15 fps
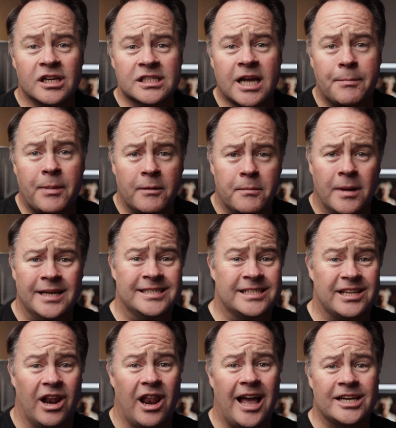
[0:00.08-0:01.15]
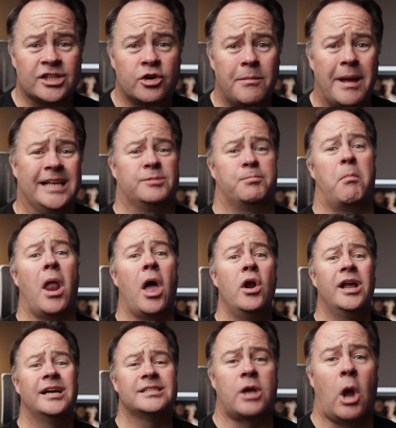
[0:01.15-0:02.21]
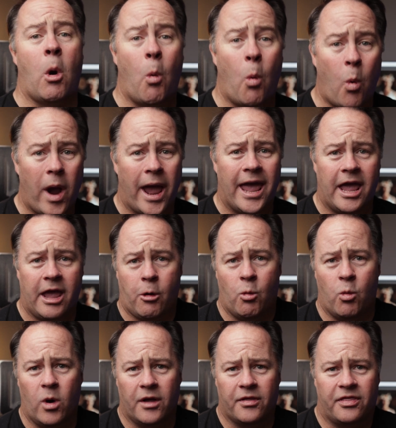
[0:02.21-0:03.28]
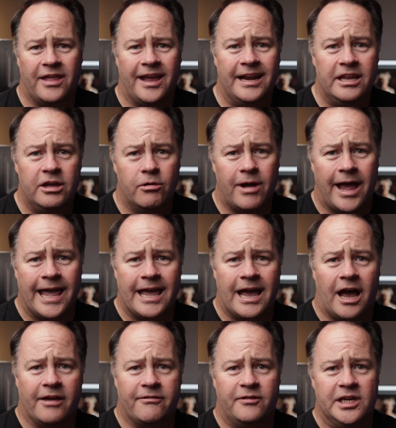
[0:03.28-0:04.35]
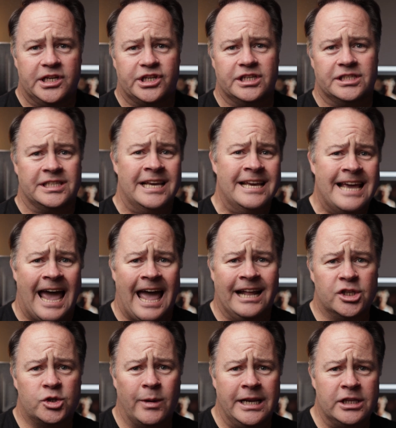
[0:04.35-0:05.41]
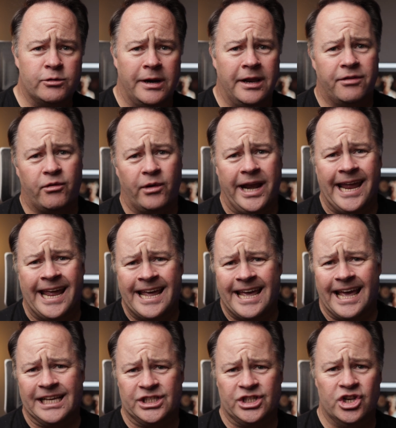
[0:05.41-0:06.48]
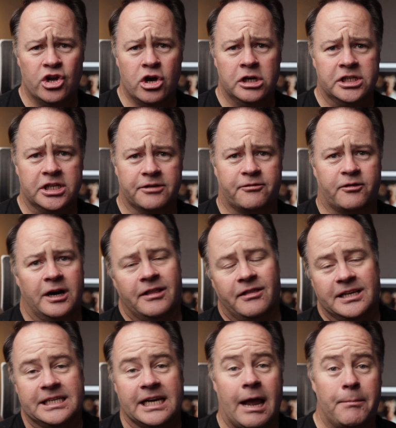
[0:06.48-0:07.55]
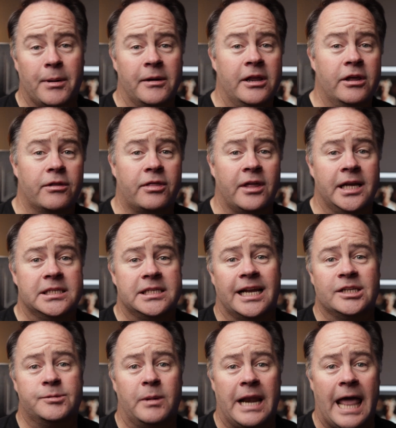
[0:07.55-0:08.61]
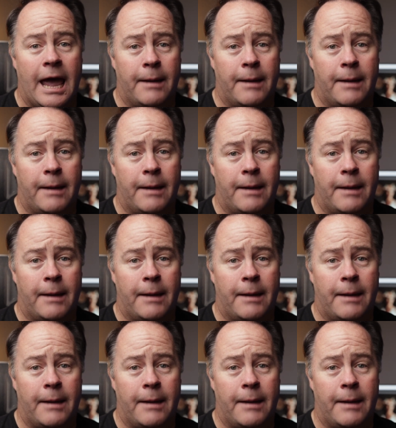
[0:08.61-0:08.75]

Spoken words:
the last couple of months, Lightroom has blown us away with their new AI features, and 2023 is no different. There's a couple of new things that has been